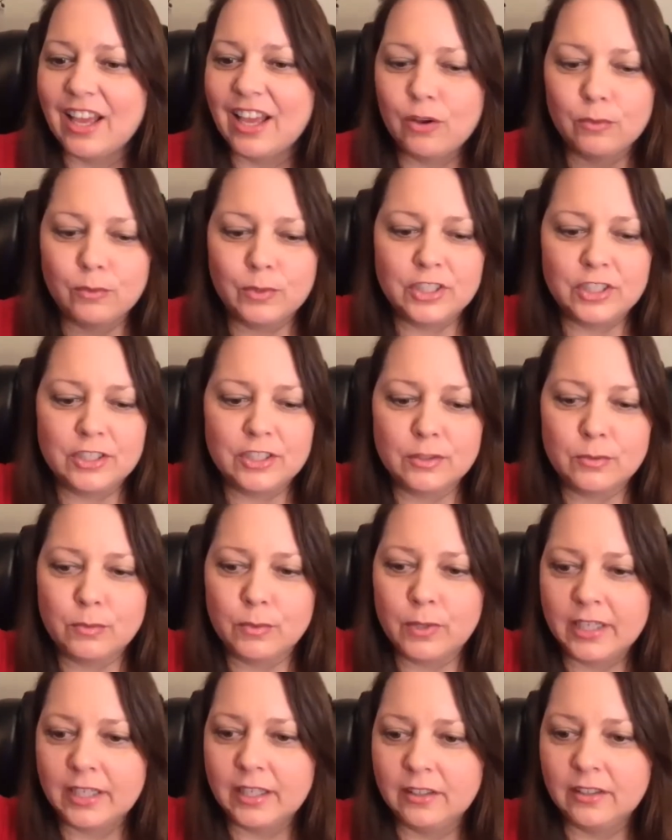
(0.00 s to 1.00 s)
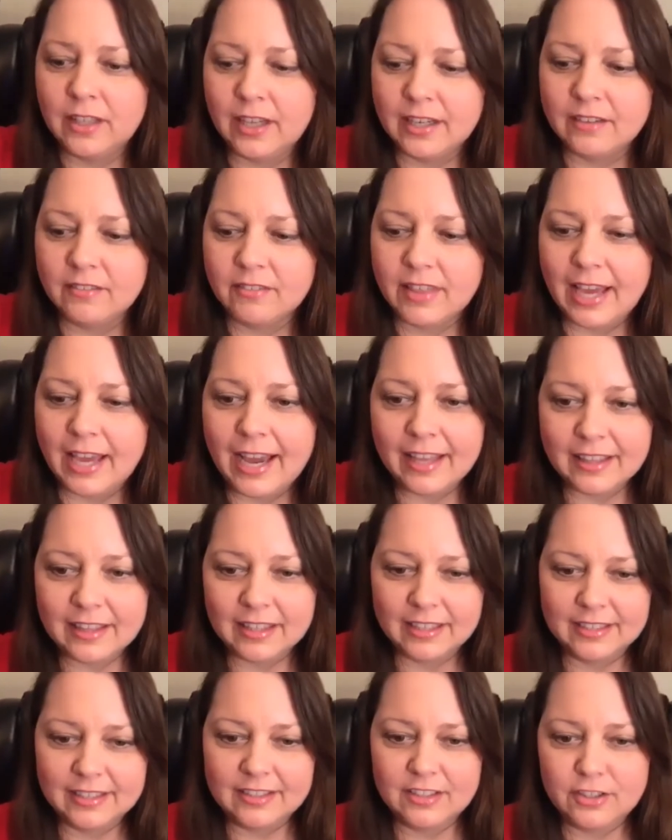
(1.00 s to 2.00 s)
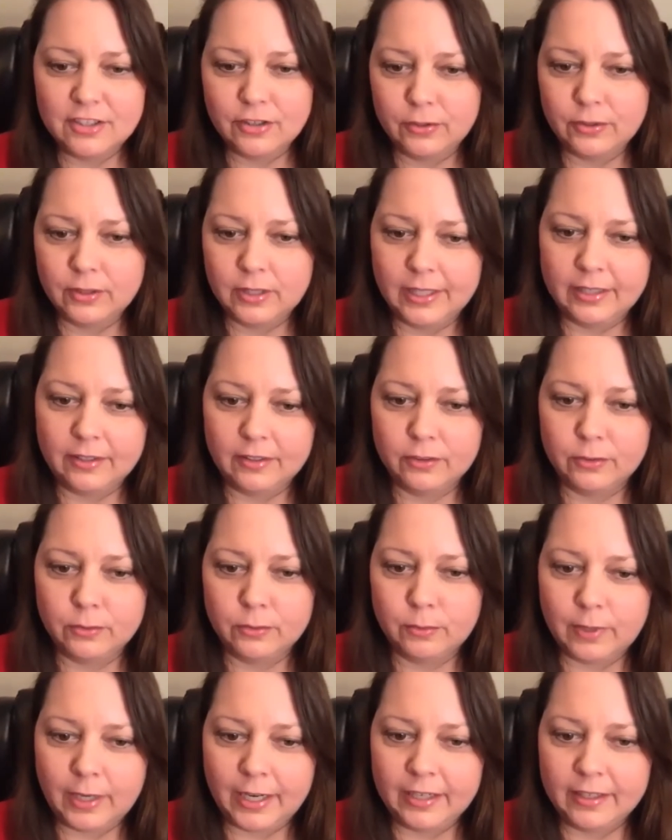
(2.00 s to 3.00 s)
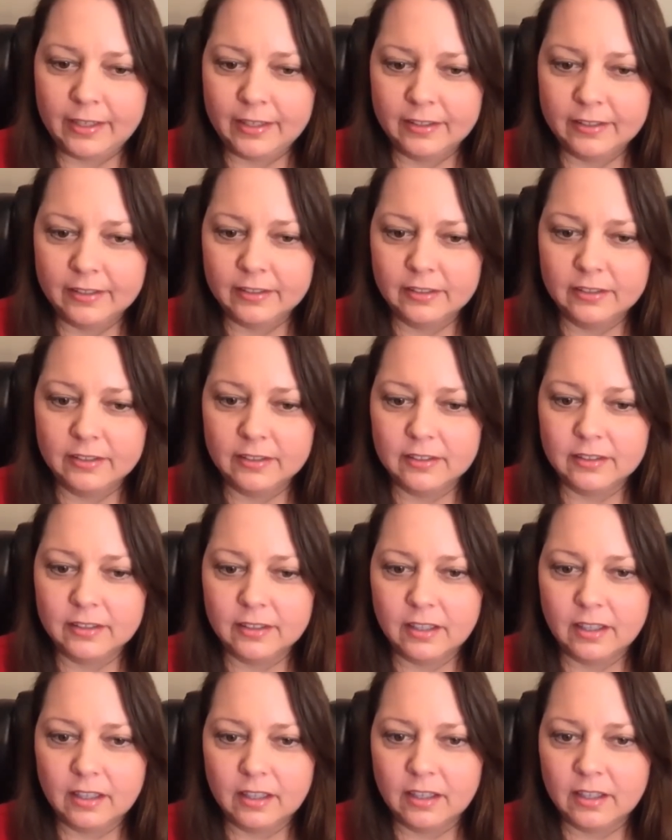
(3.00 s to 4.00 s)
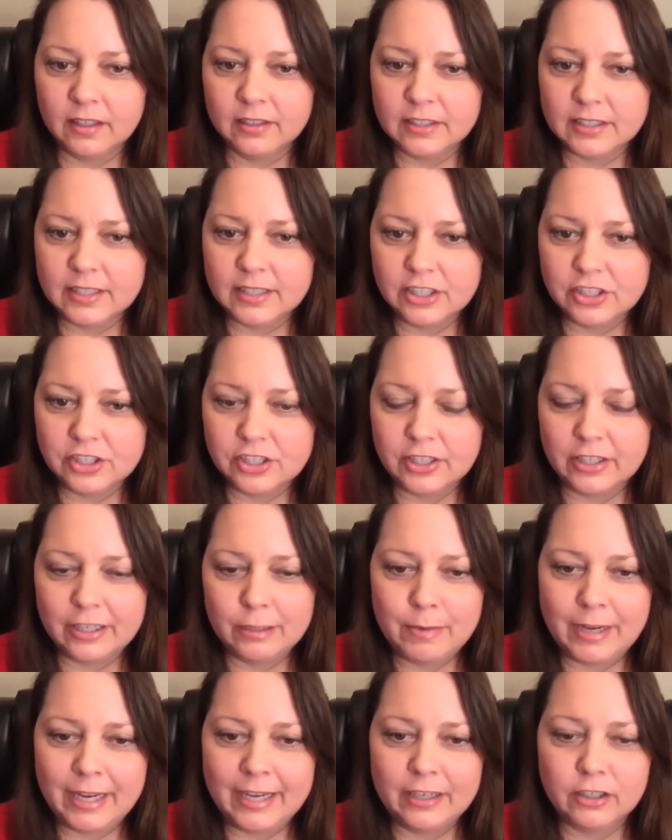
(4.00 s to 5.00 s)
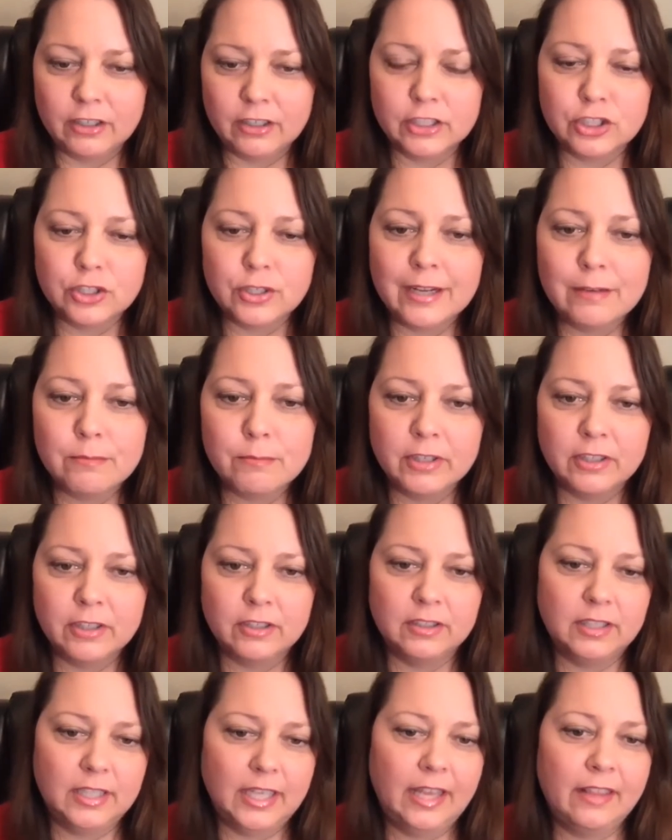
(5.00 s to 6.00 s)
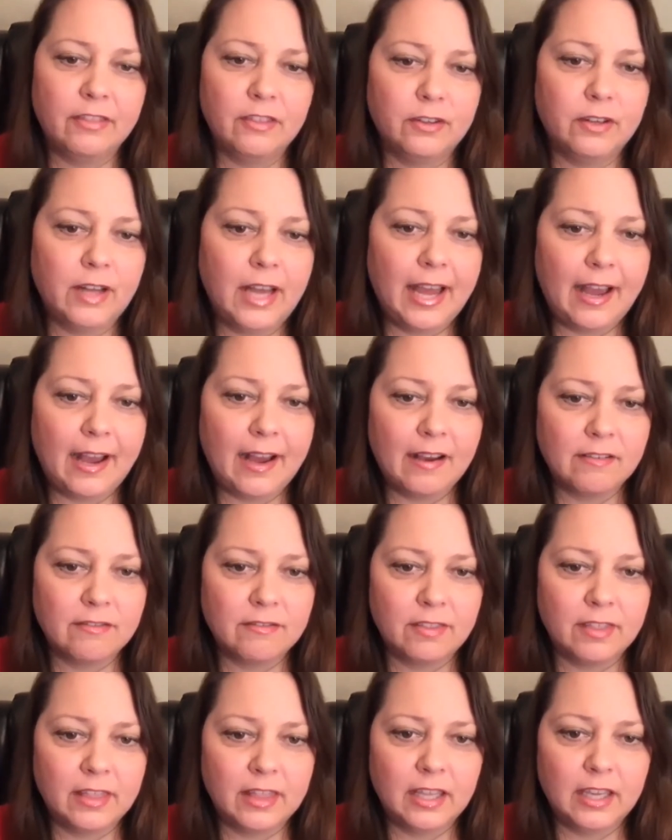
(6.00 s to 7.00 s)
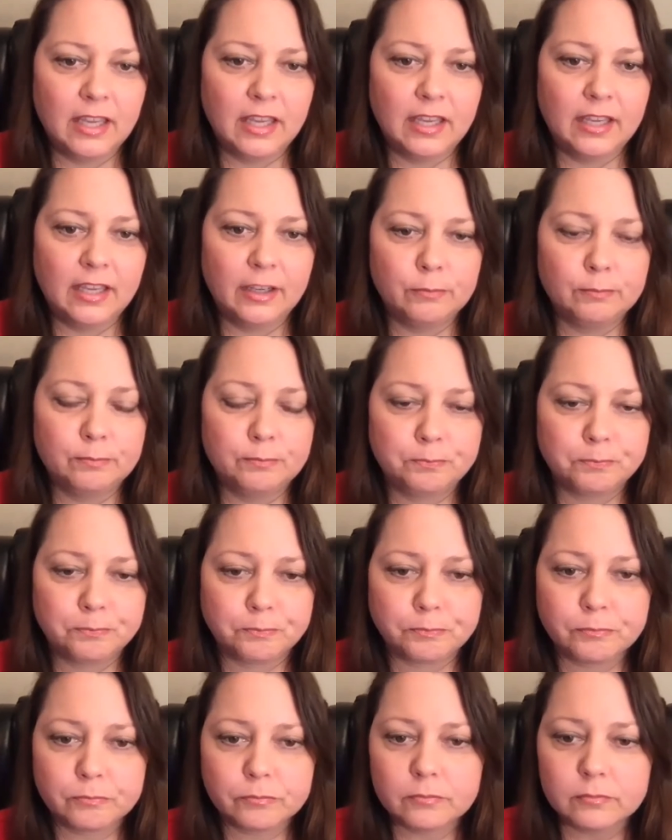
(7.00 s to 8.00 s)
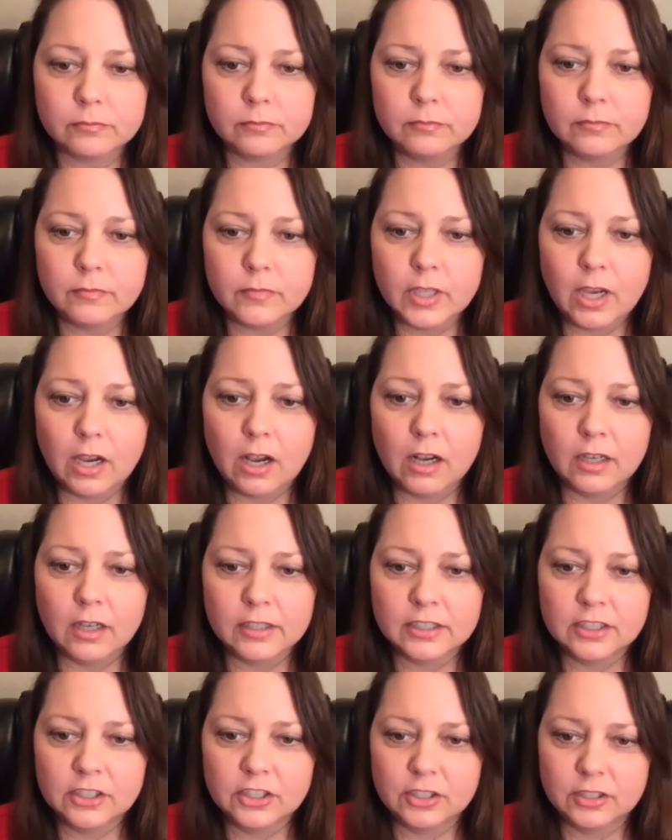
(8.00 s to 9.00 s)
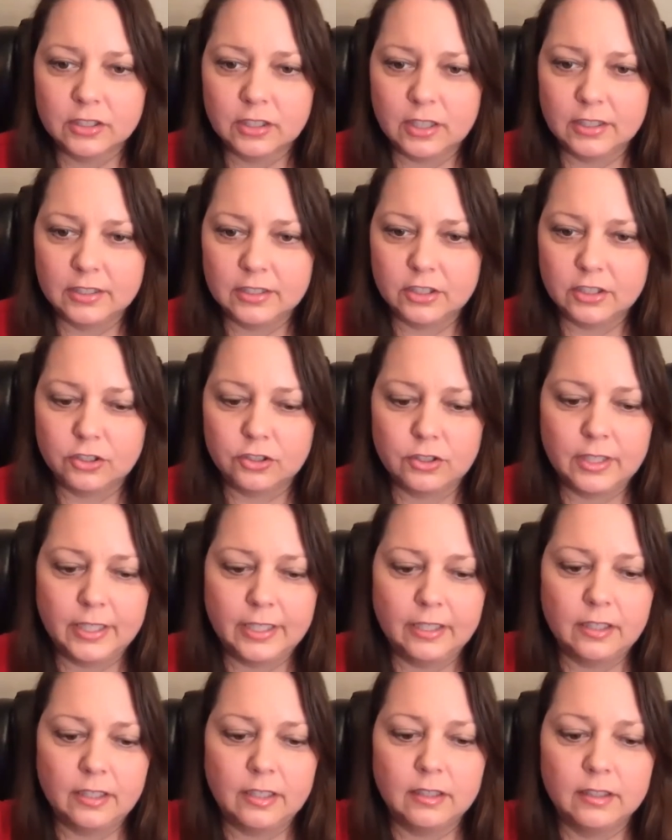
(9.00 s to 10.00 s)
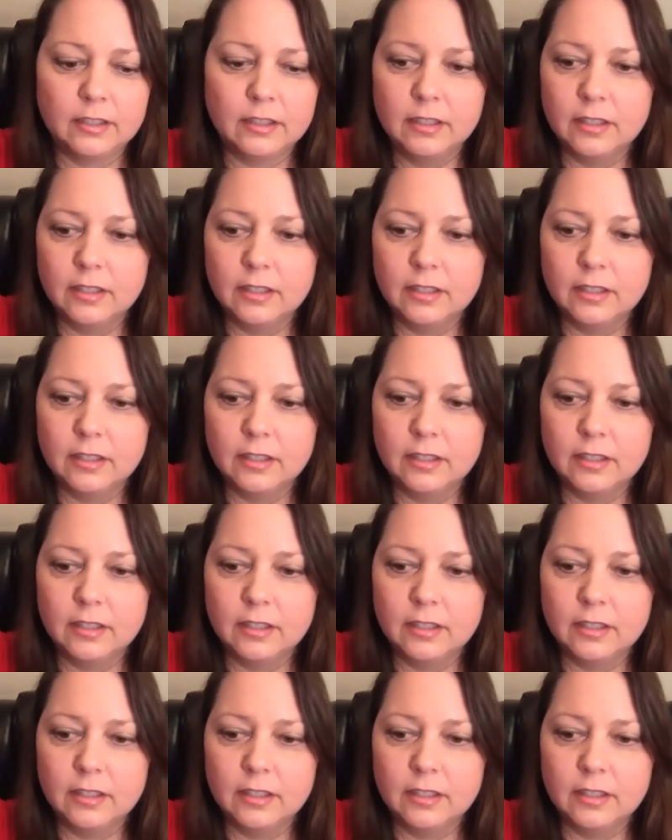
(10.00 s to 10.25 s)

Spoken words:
which is what a lot of the athletes do. Like they'll ride it a stationary bike or a treadmill and they'll have the oxygen concentrator